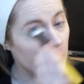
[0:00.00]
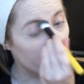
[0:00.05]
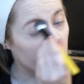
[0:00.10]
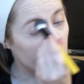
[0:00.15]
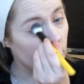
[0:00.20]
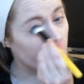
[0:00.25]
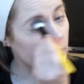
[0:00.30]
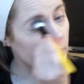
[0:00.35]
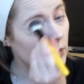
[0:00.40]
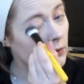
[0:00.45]

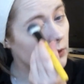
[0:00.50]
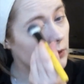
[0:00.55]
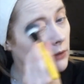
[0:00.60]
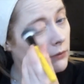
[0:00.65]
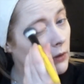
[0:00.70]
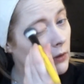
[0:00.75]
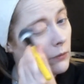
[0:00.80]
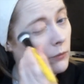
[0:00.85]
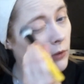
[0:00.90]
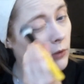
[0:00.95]
Was it left
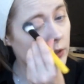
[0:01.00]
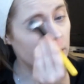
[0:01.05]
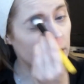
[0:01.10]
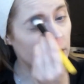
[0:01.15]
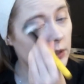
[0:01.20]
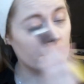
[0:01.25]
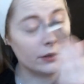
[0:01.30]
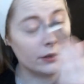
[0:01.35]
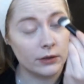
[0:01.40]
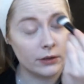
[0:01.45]
on brush
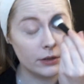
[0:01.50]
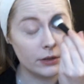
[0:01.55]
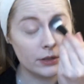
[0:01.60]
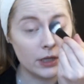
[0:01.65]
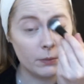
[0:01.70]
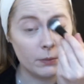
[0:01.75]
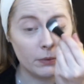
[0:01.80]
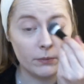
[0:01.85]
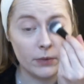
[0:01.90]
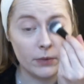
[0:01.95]
just on top
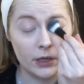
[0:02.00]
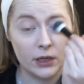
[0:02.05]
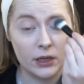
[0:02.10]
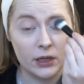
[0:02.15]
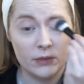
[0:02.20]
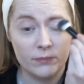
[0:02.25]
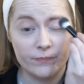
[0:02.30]
of my eye?